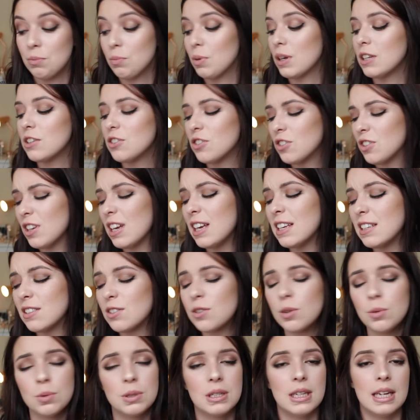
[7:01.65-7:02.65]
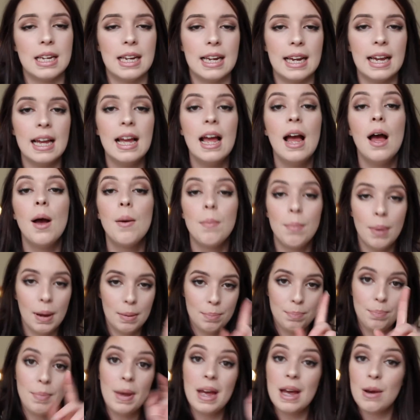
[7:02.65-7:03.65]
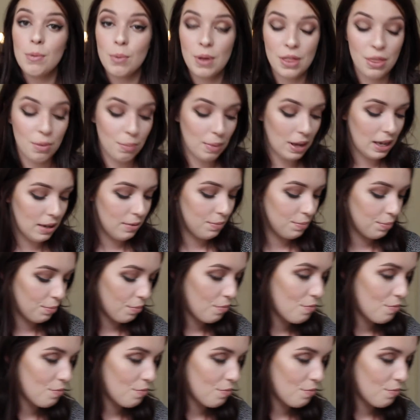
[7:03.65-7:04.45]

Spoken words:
which is so silly. But bear with me.